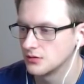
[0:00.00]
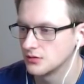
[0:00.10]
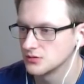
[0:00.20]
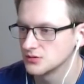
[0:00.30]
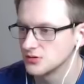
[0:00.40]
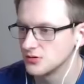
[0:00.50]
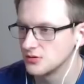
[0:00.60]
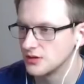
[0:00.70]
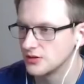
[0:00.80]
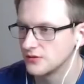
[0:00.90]
So
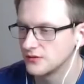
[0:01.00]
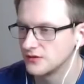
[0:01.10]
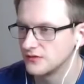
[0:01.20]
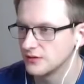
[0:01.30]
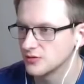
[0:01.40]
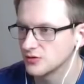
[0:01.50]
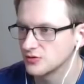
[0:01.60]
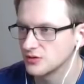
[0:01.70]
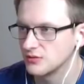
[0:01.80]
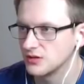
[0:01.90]
I go for the Flametongue
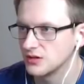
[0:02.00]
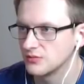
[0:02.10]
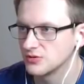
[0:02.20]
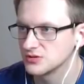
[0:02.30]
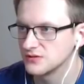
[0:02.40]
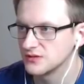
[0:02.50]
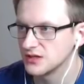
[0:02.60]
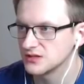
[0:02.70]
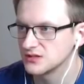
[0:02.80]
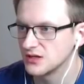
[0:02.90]
Totem here, because if he
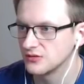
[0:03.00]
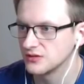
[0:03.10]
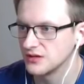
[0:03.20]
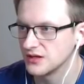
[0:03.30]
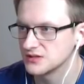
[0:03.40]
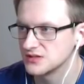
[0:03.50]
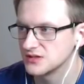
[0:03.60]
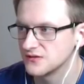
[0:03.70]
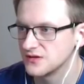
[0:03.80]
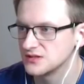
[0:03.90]
takes it out, he takes 6
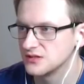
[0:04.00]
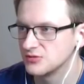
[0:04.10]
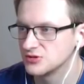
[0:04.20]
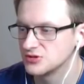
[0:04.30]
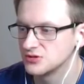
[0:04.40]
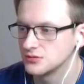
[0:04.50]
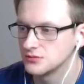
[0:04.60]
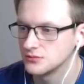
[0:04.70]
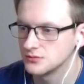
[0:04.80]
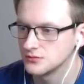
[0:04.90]
phase damage.
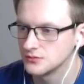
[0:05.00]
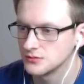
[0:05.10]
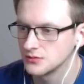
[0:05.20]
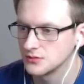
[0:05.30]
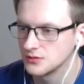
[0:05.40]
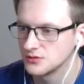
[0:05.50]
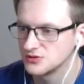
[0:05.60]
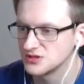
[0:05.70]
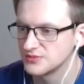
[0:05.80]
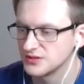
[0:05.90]

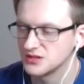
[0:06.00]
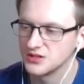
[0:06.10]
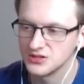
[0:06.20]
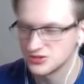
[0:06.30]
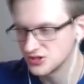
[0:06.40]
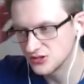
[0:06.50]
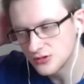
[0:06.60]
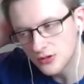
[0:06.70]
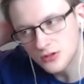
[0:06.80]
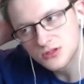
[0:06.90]
Just better than the Jade
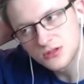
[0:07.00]
Claws.